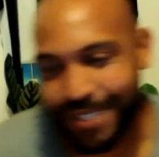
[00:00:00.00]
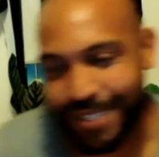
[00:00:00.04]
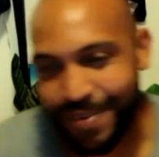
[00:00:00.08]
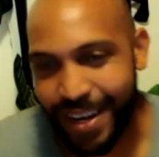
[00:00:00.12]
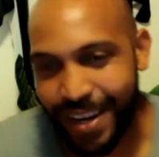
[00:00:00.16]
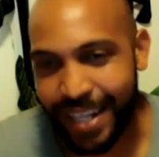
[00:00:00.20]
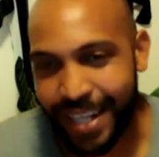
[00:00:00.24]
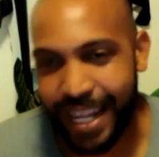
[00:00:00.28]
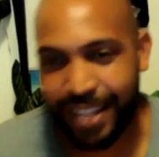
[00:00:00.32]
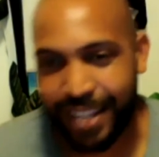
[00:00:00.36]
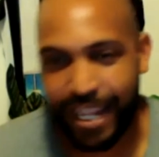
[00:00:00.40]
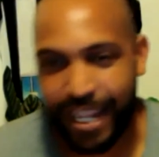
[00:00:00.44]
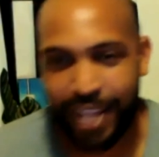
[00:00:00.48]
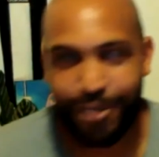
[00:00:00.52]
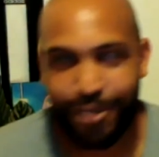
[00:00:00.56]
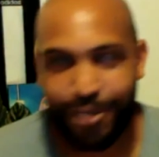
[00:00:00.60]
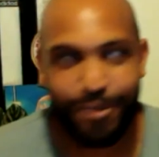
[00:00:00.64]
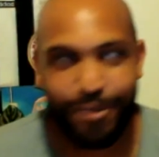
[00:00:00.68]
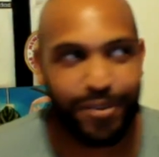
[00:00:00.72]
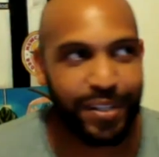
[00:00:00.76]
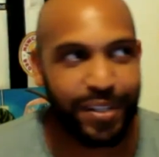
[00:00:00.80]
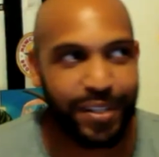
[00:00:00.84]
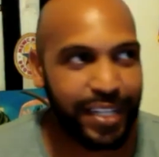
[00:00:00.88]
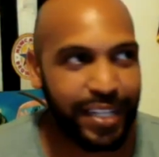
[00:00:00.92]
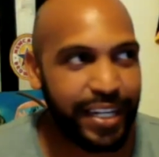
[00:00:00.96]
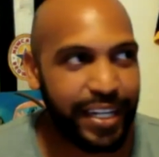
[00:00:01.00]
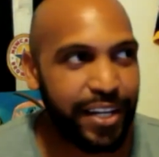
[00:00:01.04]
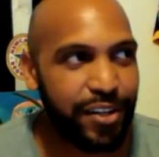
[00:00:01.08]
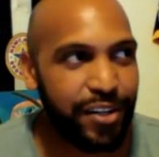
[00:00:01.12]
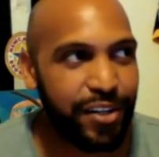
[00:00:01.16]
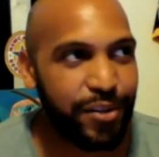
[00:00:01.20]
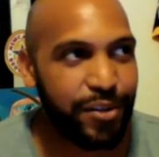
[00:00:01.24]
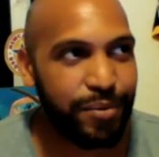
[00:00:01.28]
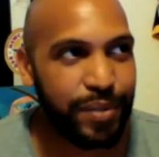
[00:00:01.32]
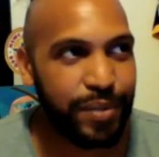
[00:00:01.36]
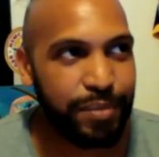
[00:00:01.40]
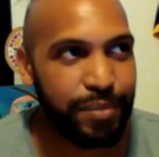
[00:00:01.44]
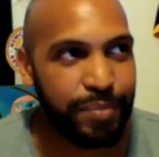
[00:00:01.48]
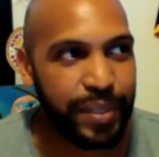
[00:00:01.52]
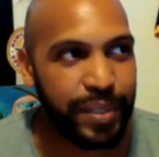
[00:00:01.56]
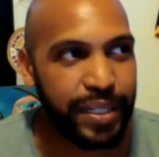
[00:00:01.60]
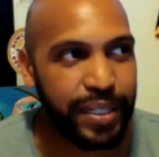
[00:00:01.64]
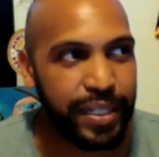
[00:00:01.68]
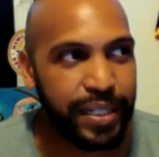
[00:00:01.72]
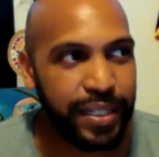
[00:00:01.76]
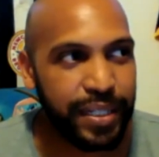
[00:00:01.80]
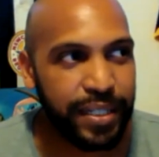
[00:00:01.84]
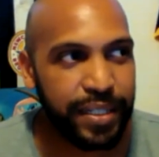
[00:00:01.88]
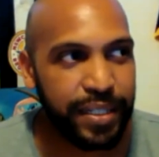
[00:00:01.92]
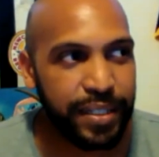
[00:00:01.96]
fine. I do think Takeru would
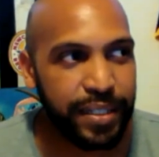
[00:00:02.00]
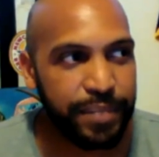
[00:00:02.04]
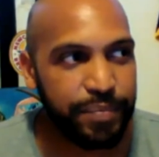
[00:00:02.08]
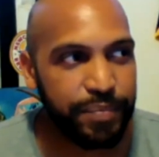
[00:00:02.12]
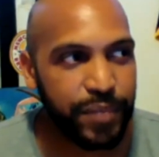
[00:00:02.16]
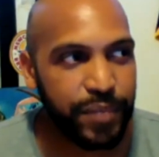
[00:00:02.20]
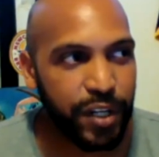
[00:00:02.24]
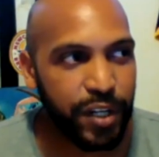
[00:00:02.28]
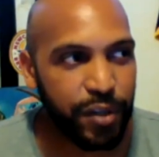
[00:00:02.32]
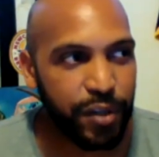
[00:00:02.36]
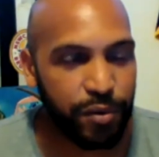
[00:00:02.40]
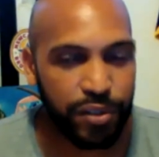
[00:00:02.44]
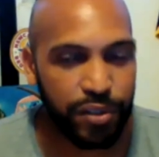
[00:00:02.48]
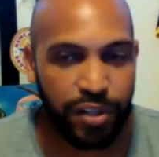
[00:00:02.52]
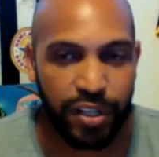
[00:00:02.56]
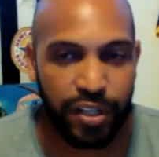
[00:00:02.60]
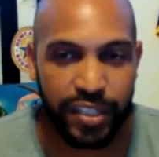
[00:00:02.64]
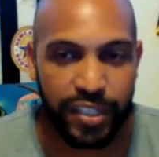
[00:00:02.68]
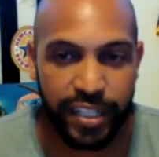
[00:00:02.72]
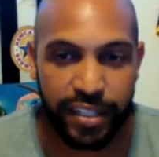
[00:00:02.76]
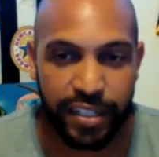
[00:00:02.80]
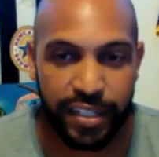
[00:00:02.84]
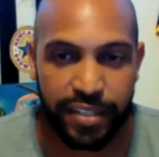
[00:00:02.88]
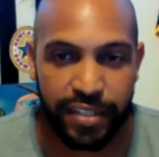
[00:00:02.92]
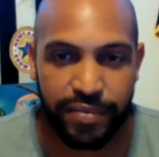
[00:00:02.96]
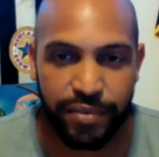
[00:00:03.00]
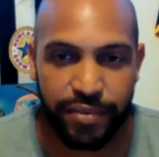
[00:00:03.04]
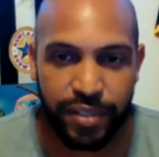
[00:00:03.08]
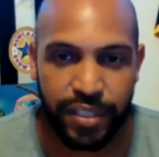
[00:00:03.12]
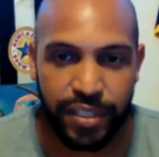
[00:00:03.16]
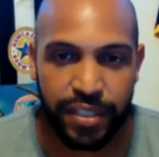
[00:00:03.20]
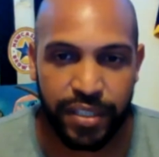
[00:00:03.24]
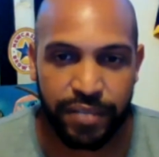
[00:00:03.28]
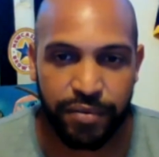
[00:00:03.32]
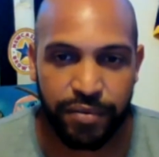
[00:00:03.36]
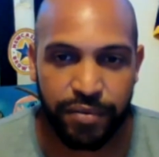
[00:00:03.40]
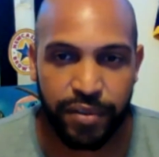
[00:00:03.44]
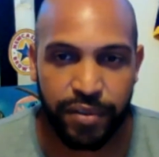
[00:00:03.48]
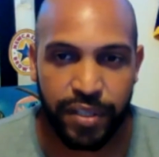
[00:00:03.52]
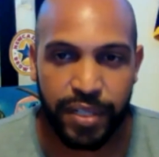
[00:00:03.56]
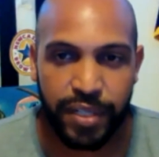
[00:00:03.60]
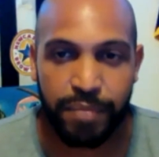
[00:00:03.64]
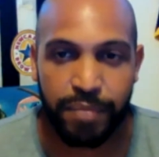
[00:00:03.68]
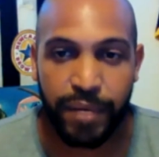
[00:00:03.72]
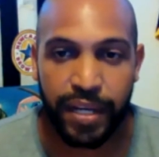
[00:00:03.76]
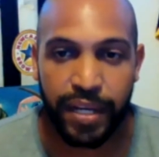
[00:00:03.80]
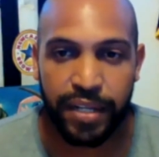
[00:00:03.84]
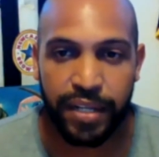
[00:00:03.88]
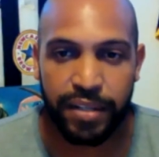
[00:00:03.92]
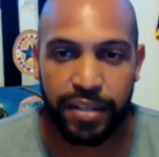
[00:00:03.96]
be a good contender for the
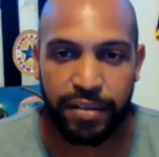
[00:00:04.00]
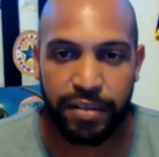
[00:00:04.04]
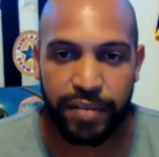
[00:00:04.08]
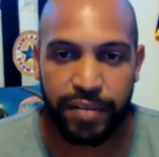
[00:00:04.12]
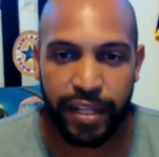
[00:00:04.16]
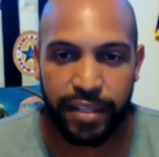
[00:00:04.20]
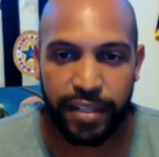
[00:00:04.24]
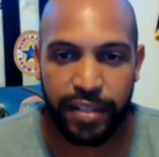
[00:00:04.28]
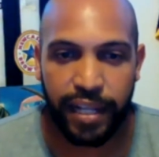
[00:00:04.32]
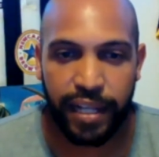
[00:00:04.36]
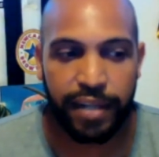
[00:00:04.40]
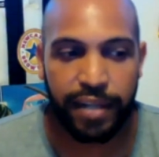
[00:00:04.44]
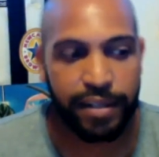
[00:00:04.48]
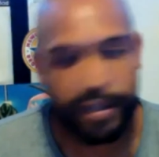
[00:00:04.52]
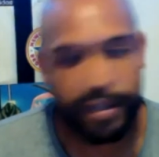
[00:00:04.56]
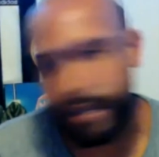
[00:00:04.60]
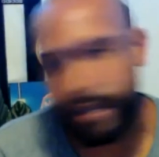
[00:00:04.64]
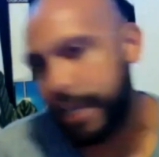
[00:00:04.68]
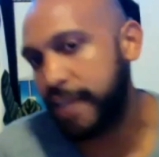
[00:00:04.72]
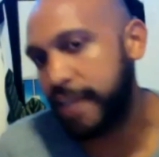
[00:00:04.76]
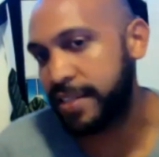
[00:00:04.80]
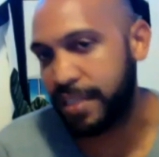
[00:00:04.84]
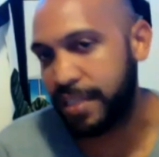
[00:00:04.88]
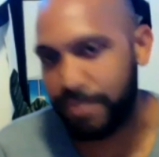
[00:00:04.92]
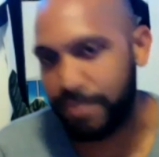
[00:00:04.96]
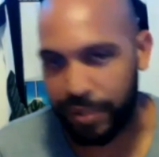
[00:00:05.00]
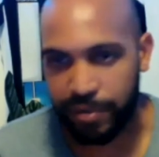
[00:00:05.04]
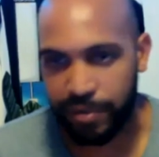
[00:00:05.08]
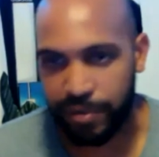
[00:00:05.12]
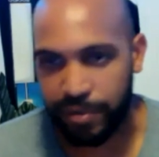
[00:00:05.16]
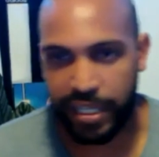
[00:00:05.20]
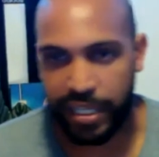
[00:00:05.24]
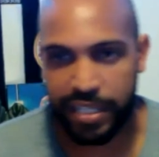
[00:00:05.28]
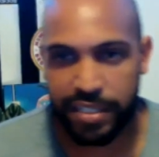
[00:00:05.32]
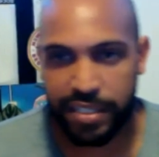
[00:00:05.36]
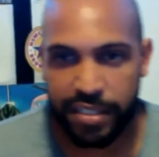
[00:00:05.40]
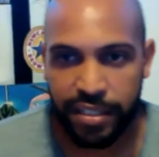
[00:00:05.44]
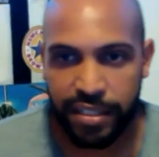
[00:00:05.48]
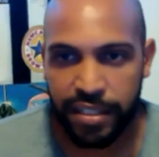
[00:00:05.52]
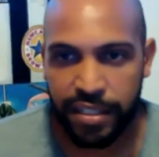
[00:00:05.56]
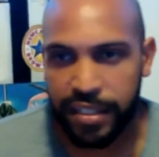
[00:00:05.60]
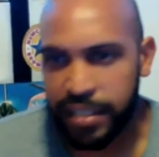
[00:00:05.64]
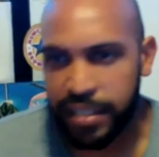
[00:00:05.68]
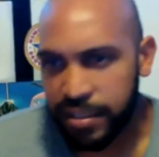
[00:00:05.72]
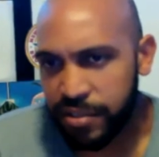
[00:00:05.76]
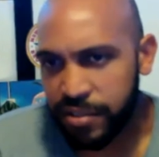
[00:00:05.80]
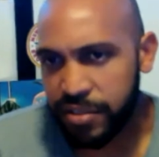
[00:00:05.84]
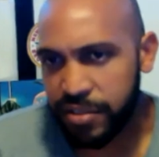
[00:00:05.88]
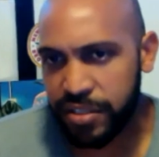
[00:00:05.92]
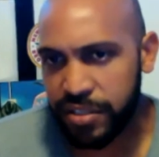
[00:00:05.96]
remainder of that, like as they progress,
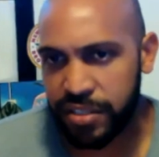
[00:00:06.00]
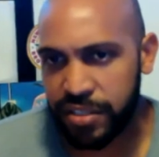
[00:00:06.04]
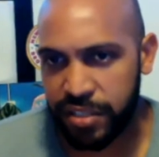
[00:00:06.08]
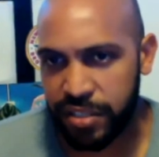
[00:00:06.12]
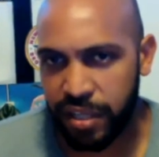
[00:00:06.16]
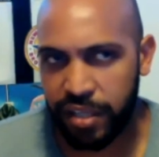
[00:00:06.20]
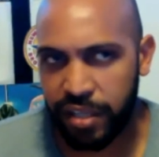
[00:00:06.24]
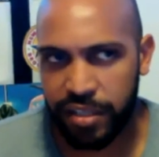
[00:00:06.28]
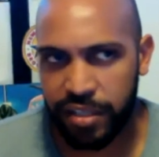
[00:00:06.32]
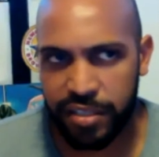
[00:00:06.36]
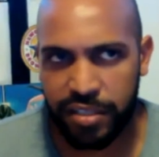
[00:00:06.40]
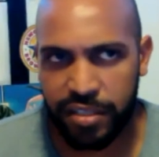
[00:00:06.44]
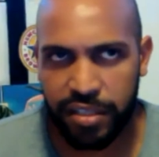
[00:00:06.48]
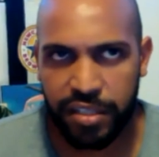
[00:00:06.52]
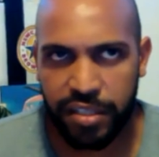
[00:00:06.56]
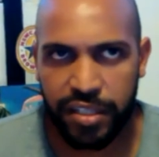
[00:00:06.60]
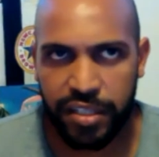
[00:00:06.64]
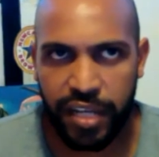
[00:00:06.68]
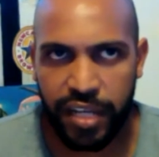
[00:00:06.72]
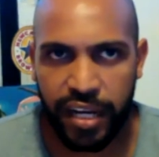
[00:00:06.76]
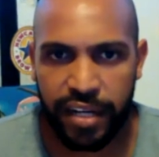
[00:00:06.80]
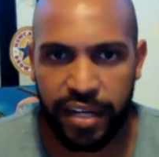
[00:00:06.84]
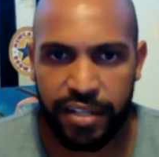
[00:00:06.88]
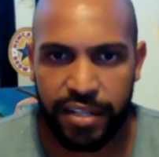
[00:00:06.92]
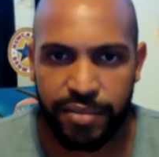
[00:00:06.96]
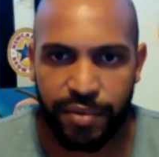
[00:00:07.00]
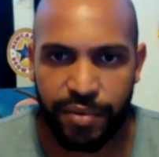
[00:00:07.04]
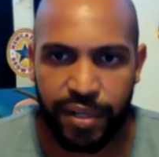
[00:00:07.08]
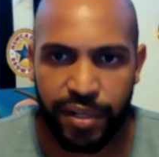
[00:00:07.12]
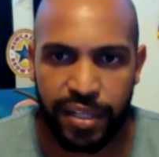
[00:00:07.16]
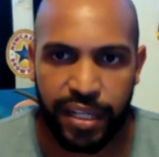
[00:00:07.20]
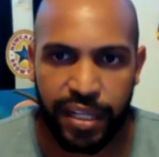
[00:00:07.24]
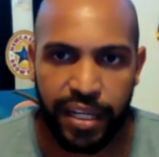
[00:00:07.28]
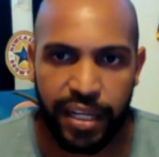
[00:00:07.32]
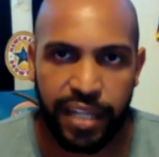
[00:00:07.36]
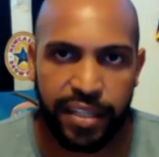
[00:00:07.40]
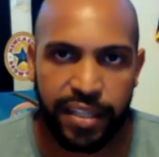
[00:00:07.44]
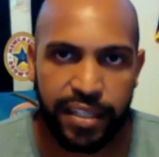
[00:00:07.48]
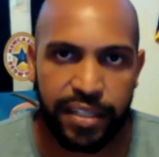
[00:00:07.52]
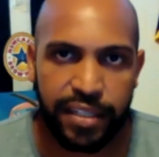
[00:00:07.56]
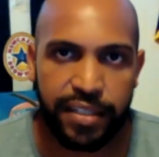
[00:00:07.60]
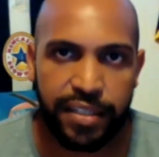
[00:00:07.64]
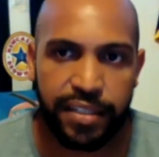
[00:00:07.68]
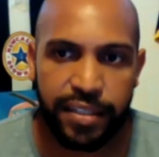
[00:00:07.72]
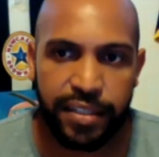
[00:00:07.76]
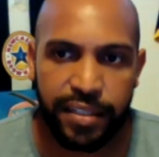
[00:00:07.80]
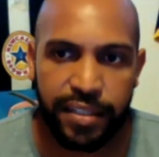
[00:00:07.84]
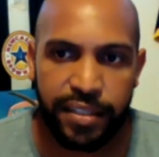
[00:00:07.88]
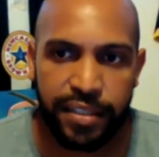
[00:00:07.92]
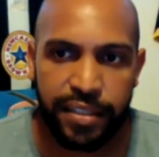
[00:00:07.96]
because he's still young as well, and I think
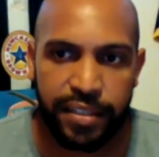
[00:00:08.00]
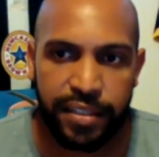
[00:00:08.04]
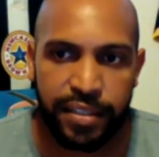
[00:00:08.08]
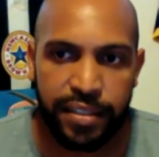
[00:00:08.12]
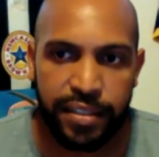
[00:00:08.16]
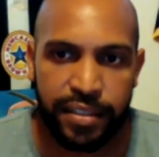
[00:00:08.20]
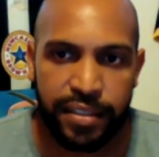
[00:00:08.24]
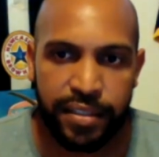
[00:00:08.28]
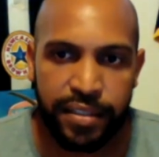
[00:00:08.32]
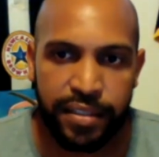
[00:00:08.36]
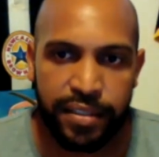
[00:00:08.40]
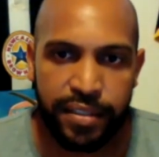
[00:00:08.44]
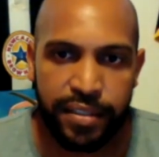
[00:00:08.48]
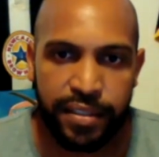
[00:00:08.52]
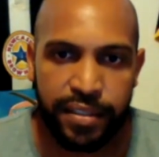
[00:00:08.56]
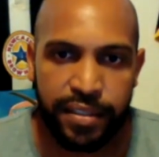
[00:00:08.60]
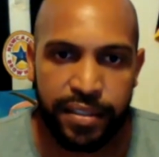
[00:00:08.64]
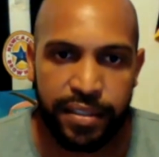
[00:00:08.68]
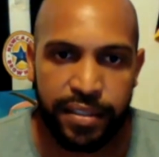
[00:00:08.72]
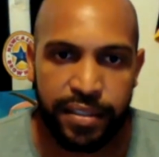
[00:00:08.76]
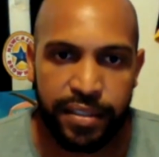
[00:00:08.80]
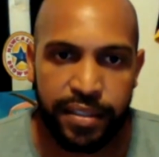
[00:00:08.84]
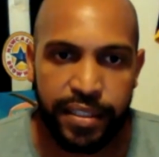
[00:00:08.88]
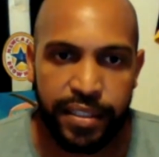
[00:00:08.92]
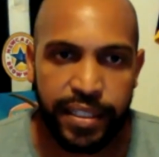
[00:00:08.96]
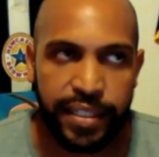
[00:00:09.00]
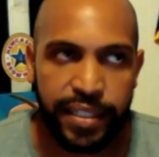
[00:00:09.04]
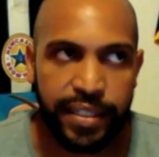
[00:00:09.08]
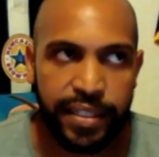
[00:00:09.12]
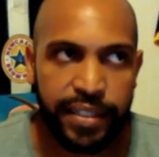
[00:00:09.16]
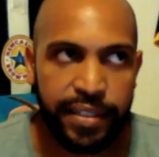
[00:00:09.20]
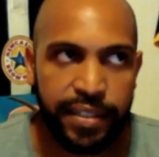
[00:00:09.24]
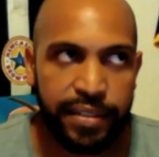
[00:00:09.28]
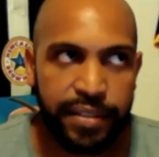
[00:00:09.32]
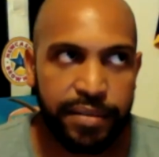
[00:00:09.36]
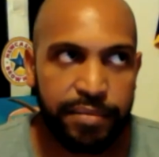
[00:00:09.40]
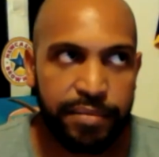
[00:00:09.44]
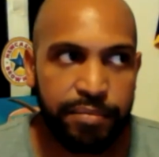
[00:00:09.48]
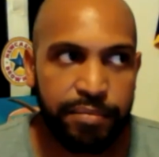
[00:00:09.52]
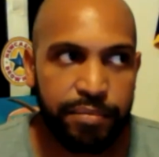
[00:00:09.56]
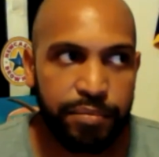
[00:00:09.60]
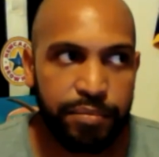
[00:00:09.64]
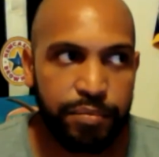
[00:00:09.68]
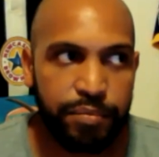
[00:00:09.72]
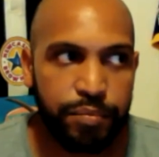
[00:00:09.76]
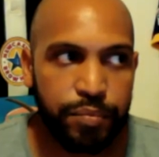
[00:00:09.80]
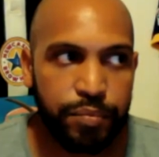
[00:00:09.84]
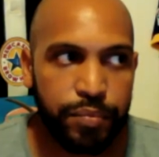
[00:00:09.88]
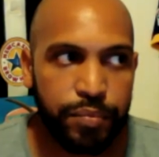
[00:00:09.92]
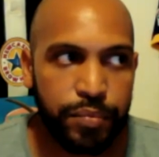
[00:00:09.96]
he
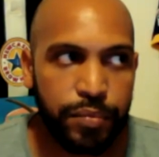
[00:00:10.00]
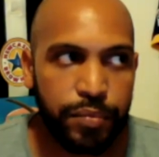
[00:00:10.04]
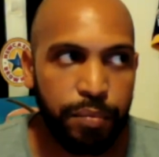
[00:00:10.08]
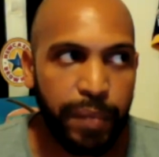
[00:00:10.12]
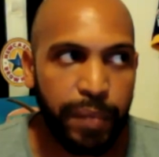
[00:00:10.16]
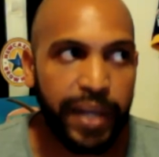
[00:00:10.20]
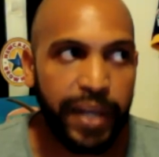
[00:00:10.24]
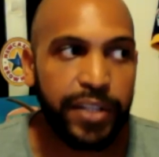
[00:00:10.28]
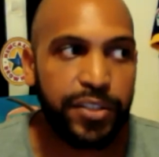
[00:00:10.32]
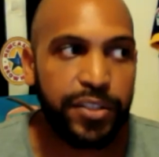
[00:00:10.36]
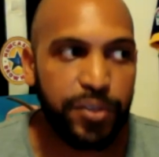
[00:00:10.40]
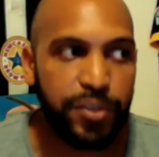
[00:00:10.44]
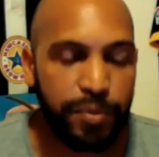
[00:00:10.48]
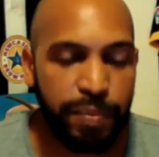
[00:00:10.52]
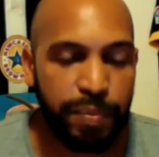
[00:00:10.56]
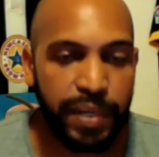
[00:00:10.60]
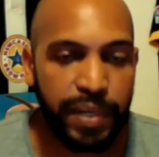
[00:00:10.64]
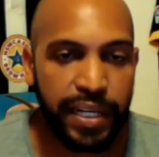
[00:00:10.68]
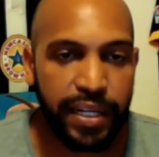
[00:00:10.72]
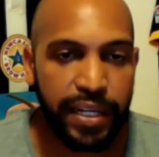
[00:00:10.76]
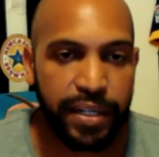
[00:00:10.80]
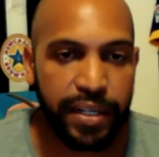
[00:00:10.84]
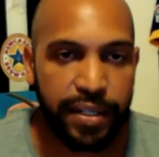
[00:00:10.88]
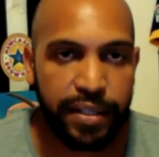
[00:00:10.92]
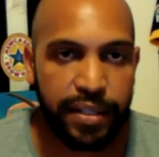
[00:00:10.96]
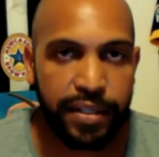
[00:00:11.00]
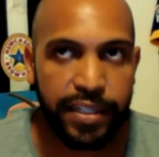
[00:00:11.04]
made Superlek.